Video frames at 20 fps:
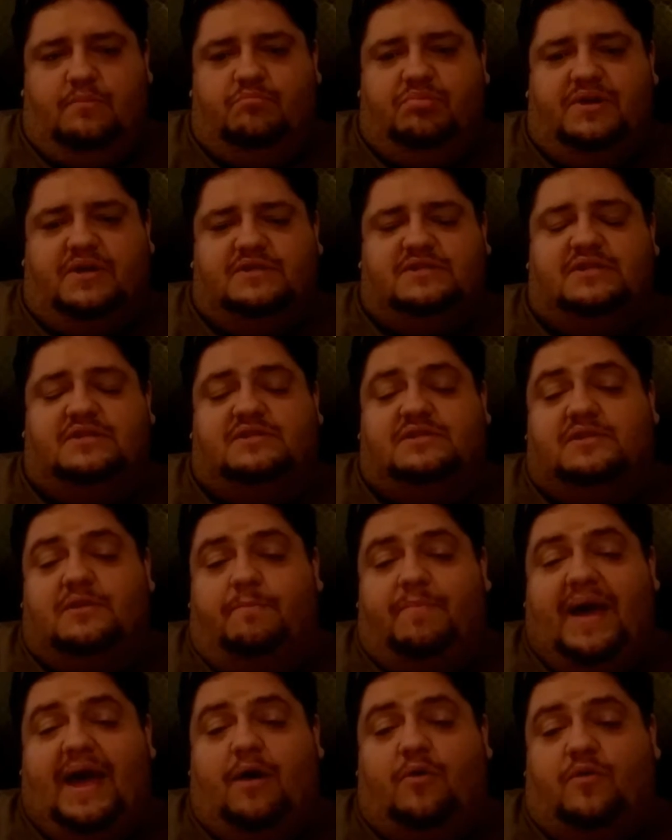because it's
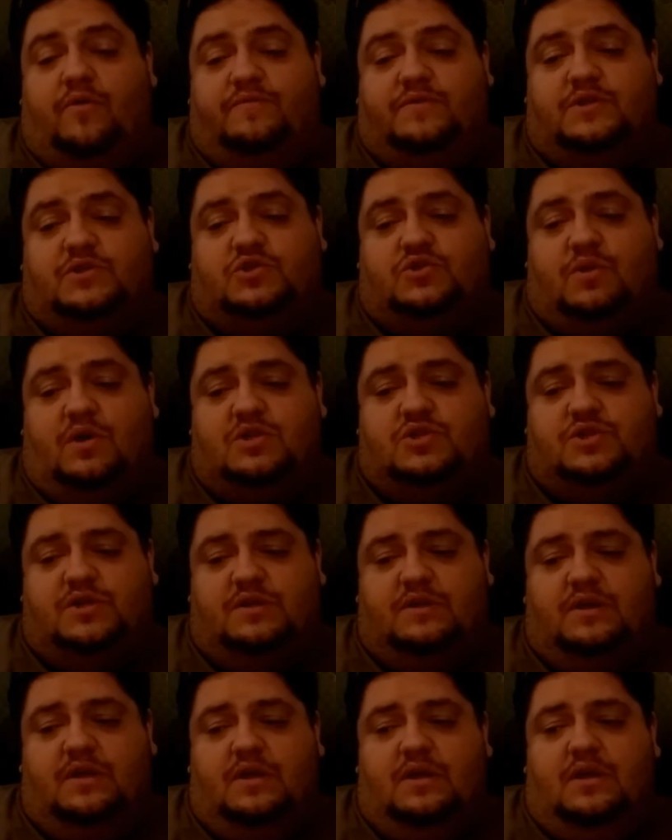the power of
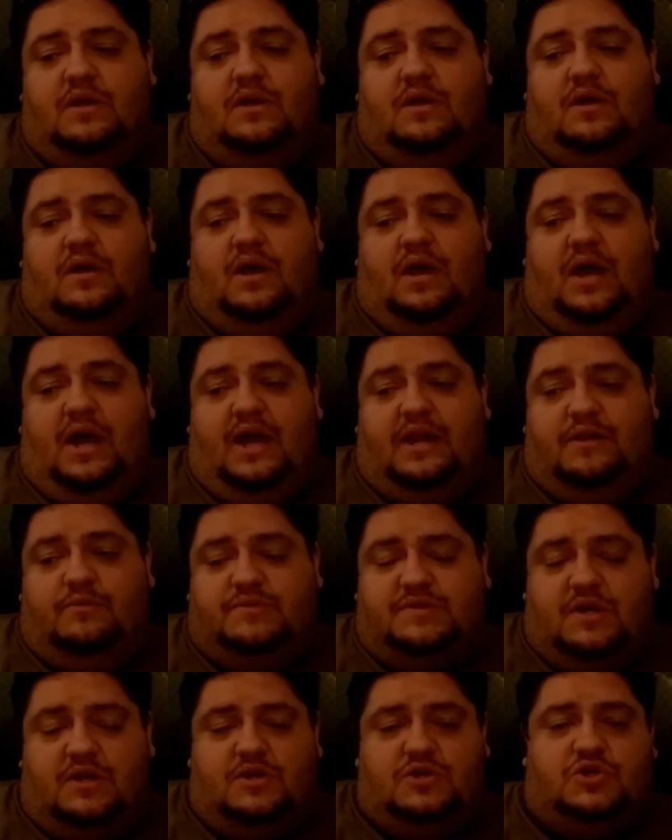destruction, and
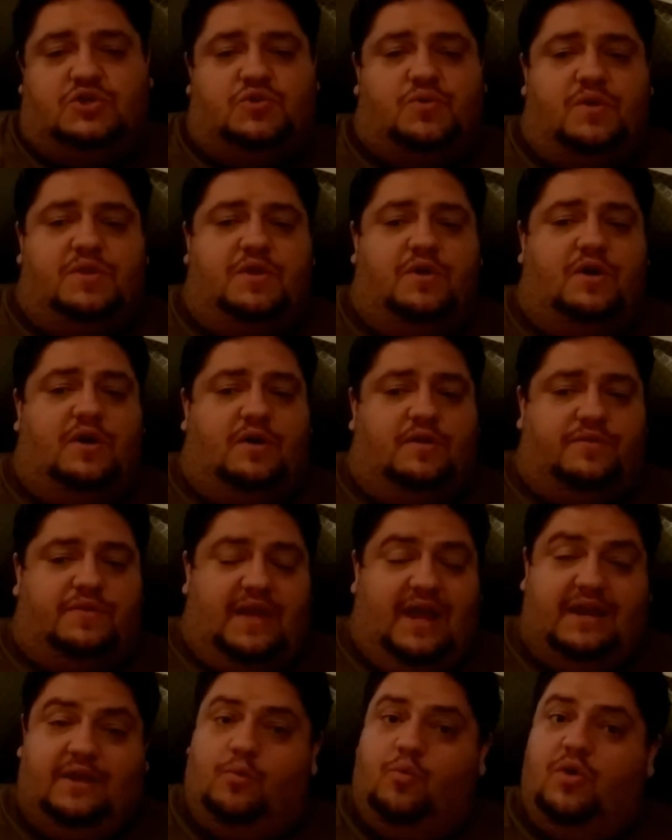he was going to destroy the
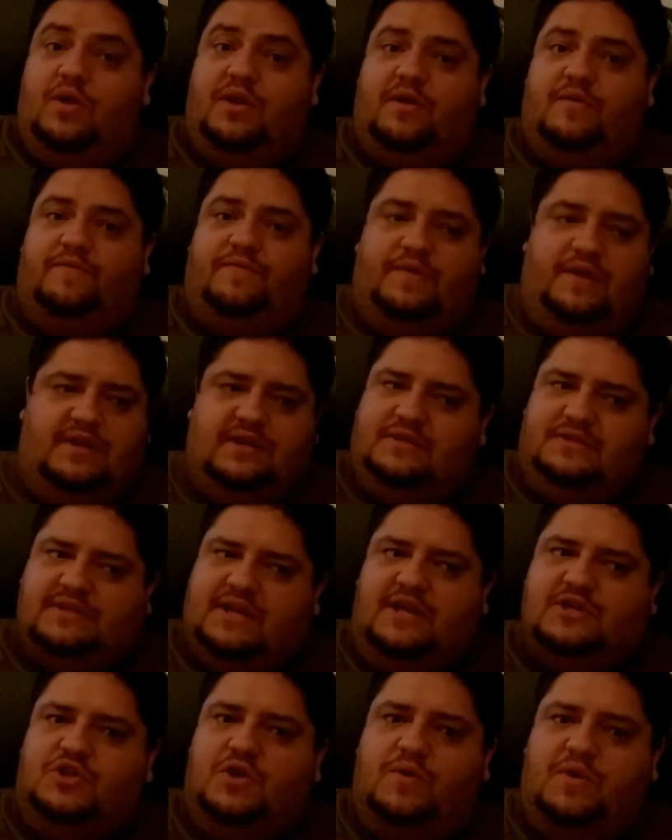Earth, and he would have, and
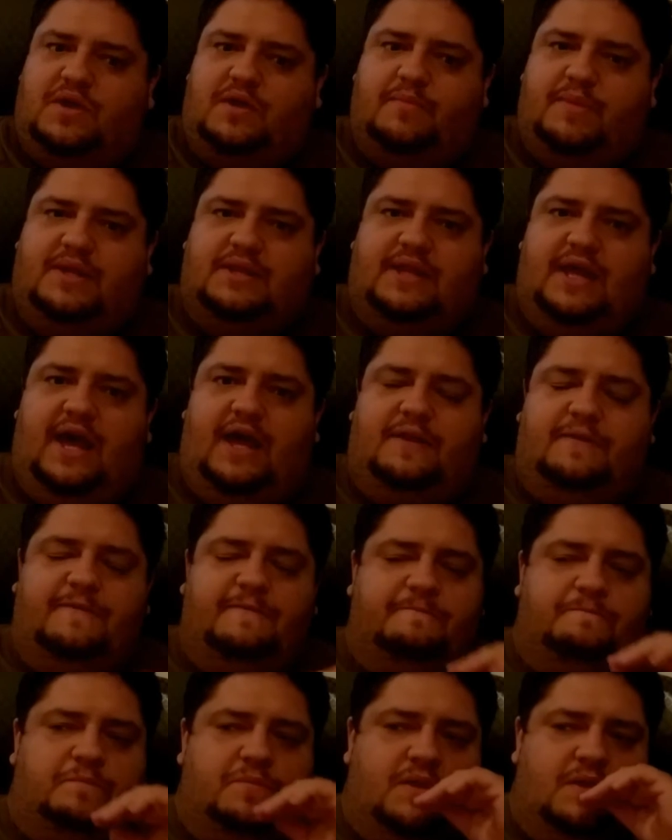he's not joking about that.
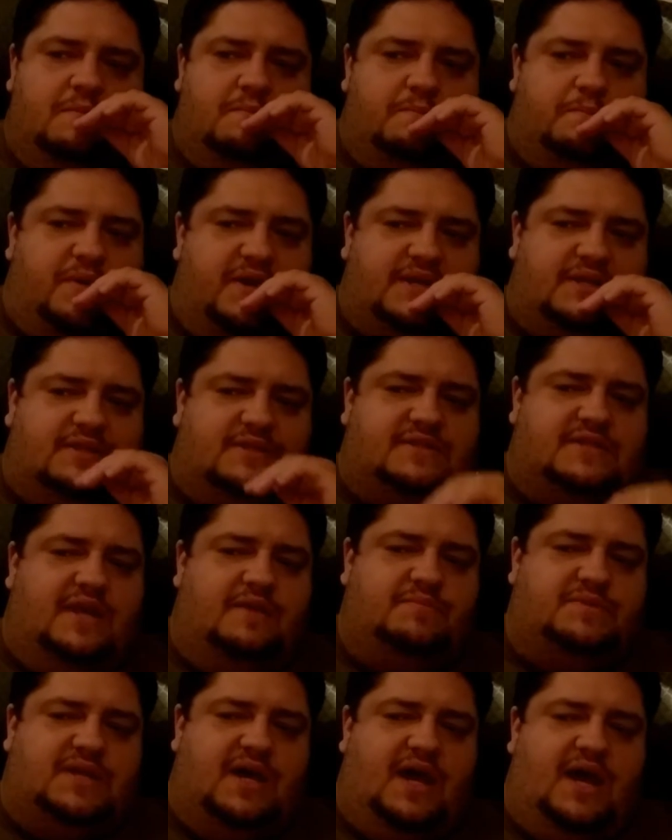But at the
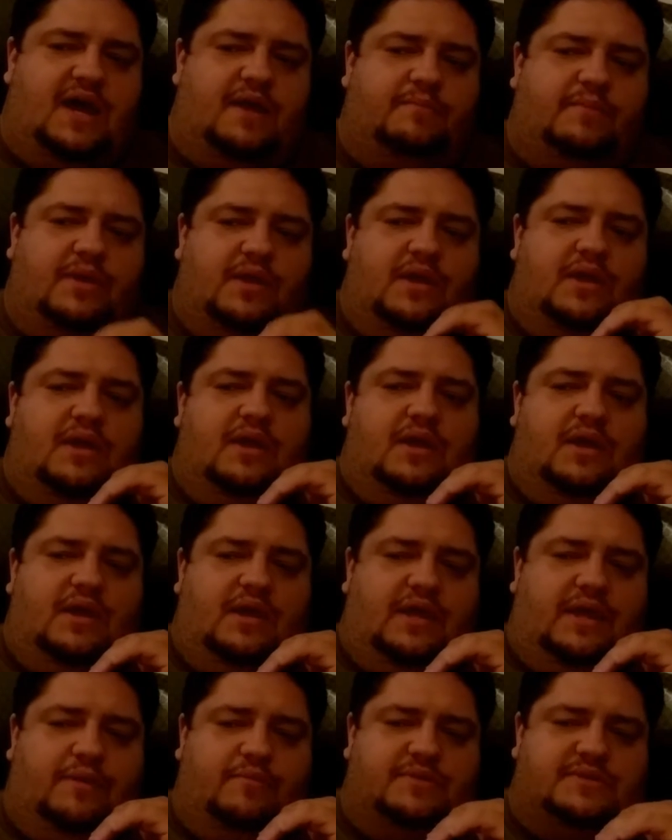same time,
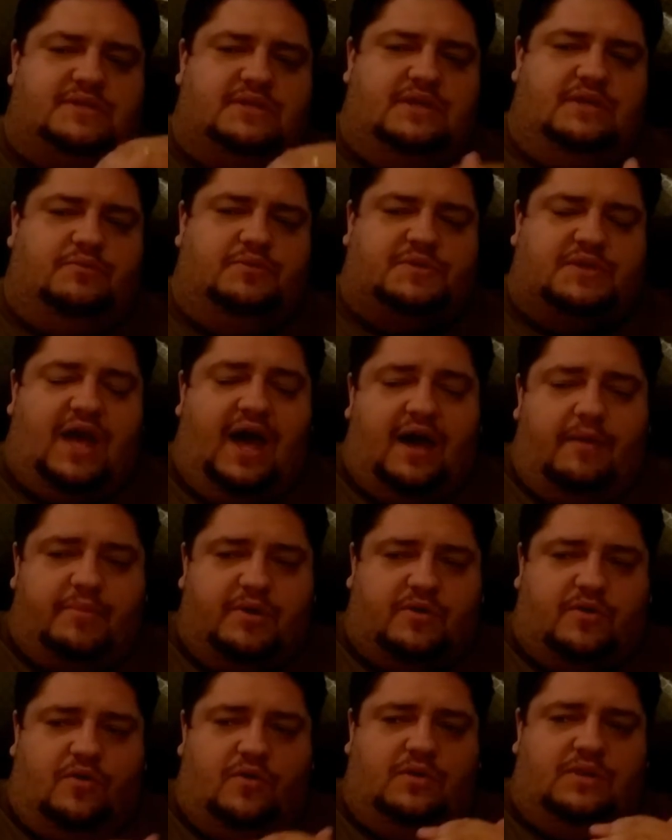he was
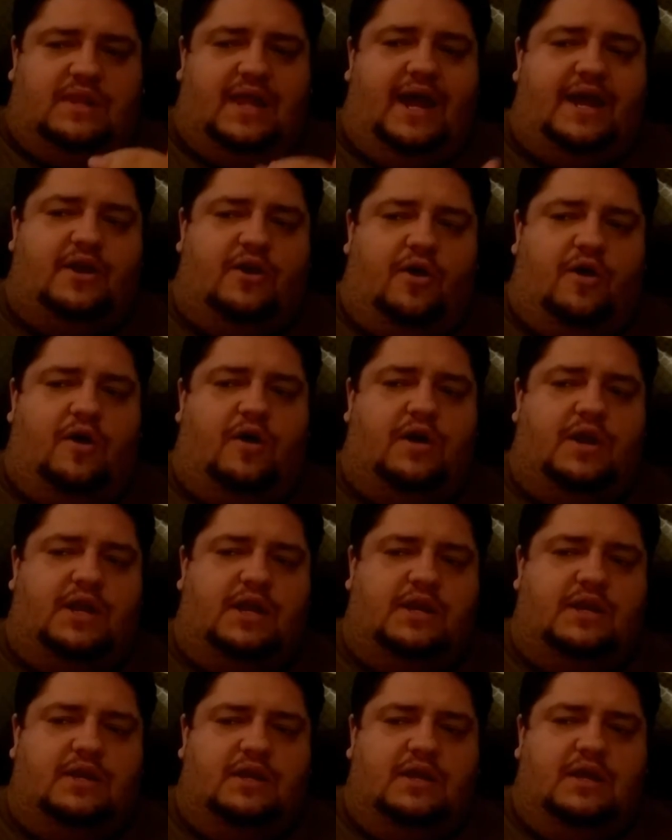comical,
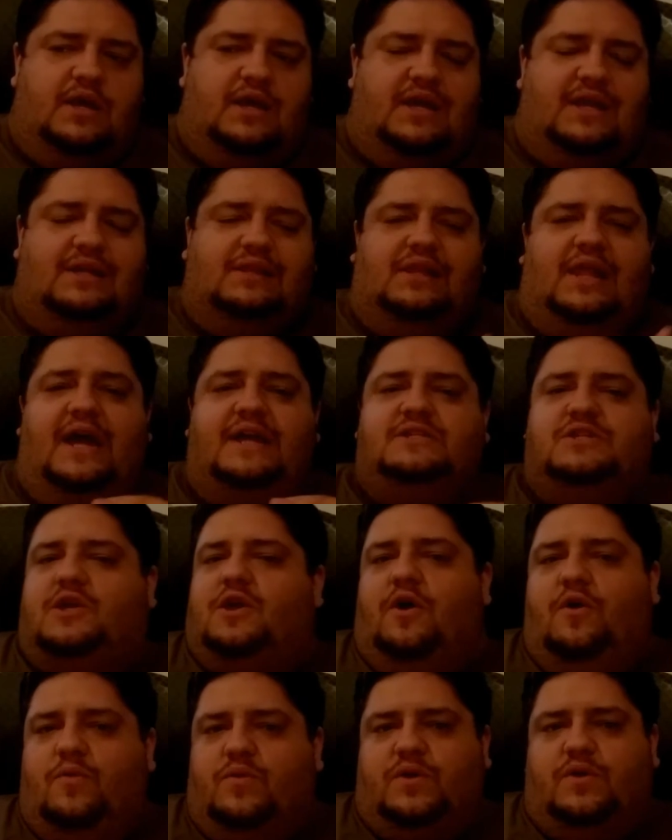lighthearted, he liked
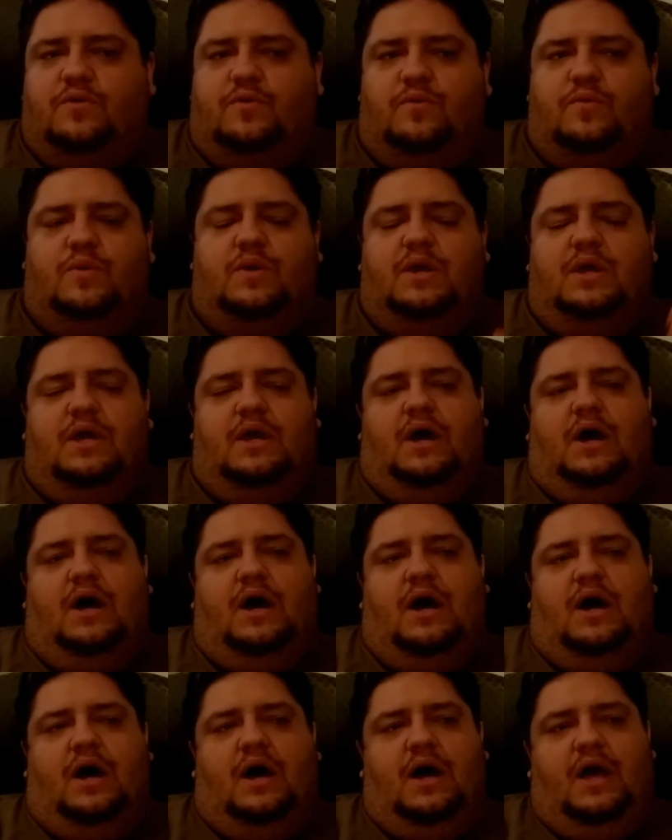Goku,
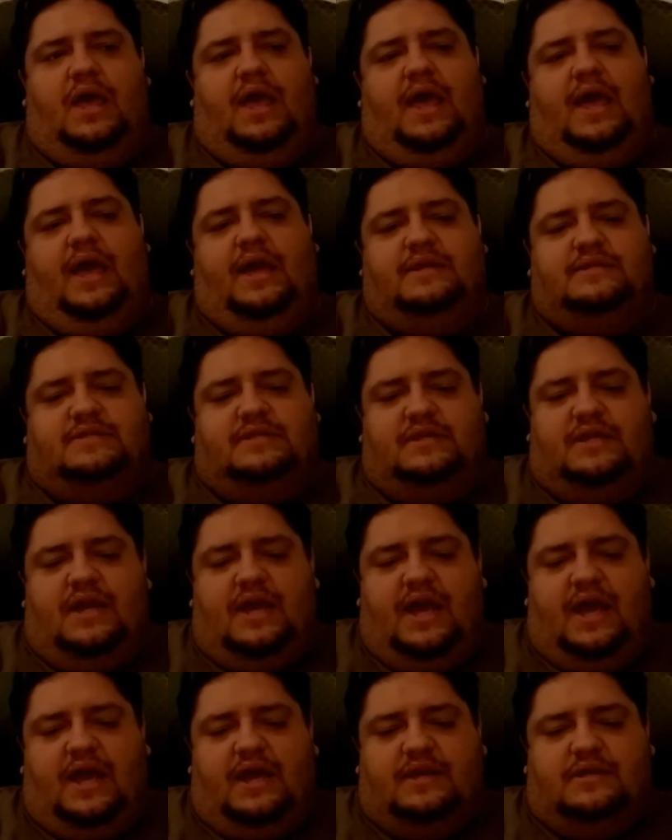
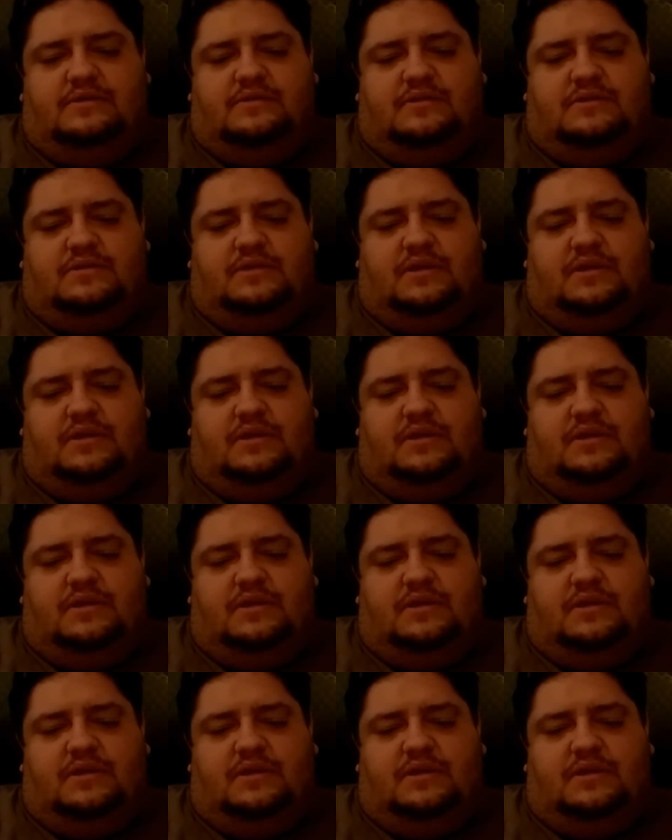and